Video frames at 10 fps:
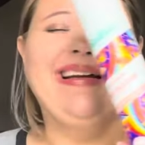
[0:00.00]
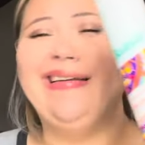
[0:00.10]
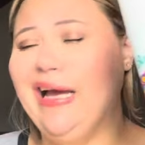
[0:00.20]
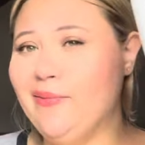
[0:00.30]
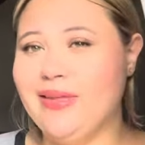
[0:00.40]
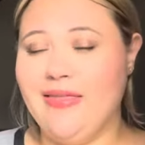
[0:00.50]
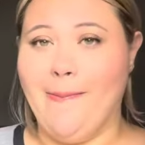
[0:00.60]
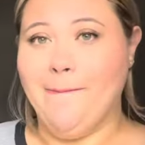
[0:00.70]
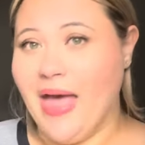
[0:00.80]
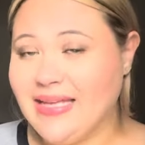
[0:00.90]
Not really the
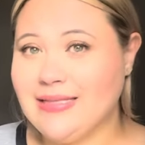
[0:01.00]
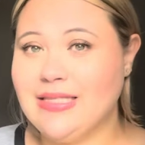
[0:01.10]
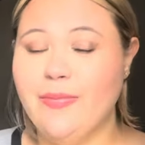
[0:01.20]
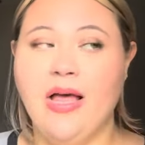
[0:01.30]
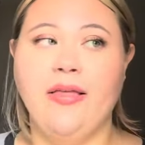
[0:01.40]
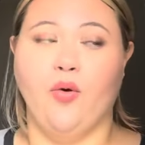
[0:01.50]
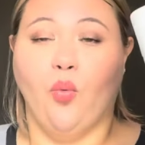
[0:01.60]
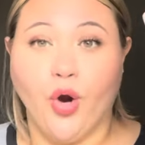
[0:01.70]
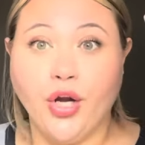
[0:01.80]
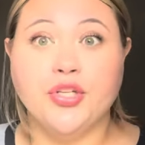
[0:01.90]
best smell. It
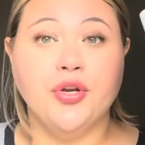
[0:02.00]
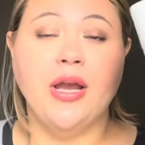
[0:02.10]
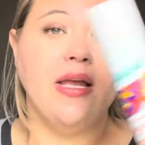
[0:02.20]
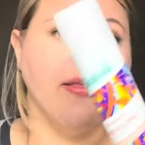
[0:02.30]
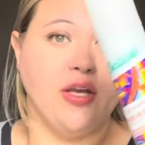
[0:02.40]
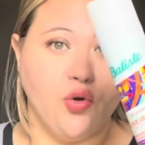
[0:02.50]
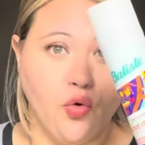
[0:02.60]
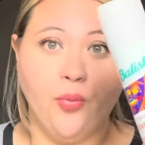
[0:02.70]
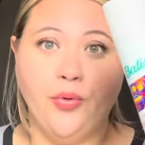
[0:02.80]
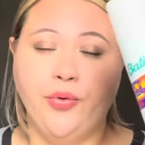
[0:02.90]
worked great, like a
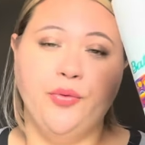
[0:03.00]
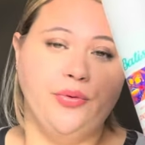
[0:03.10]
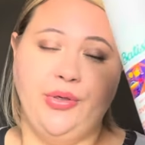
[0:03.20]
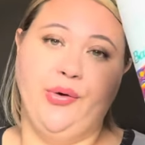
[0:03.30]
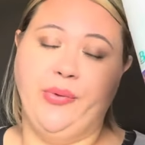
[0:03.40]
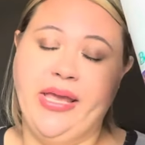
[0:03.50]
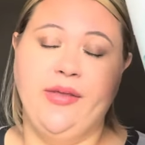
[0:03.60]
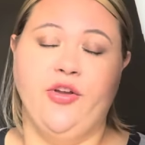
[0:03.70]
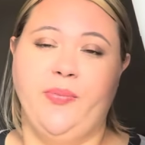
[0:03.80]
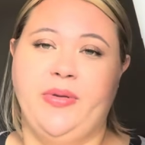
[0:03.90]
normal, you know,
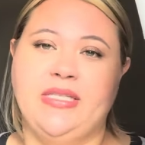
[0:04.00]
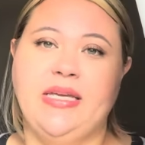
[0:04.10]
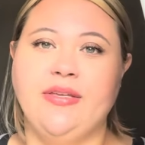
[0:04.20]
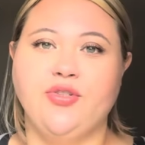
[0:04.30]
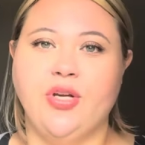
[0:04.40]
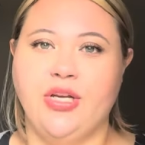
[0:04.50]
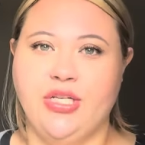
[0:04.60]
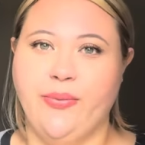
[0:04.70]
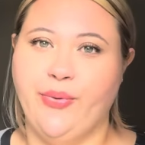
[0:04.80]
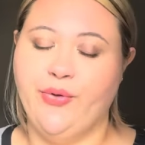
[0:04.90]
regular Batiste dry
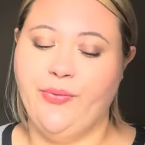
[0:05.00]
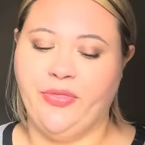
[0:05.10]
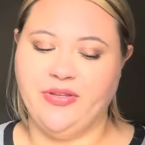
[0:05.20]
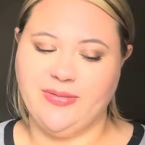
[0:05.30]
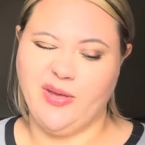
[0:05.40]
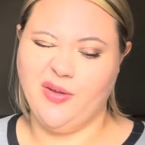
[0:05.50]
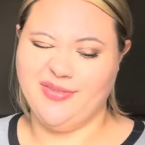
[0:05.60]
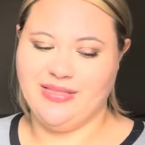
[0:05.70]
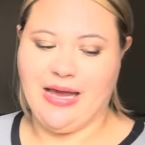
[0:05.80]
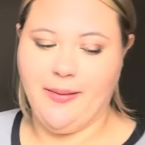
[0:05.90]
shampoo, but the smell
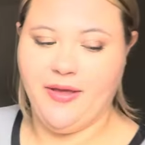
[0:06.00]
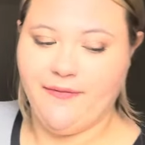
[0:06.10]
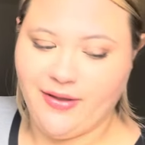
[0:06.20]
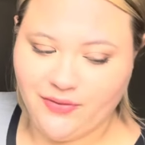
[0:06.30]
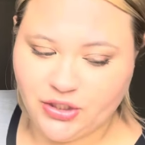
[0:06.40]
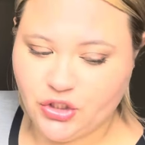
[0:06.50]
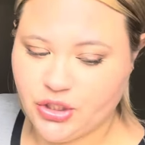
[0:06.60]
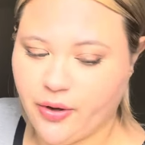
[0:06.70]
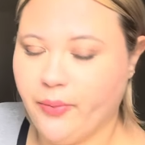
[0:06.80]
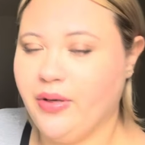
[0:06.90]
was not my favorite,
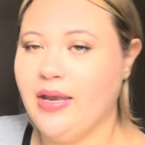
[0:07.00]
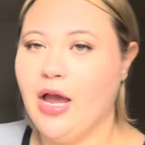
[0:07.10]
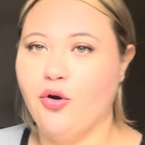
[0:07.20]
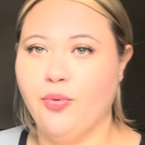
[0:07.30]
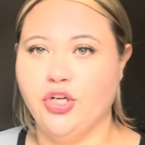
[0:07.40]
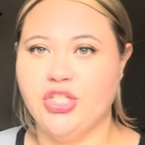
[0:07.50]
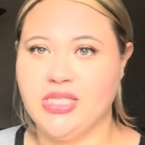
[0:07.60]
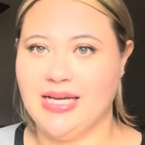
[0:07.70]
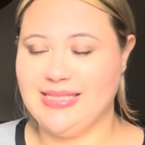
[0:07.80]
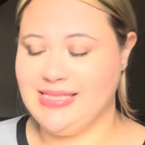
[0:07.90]
so I would not repurchase
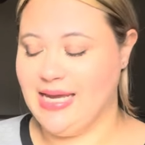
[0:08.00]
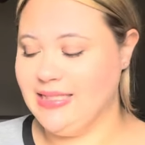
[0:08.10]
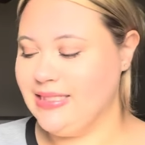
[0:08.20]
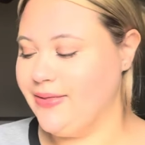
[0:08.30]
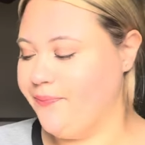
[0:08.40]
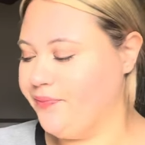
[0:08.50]
that scent.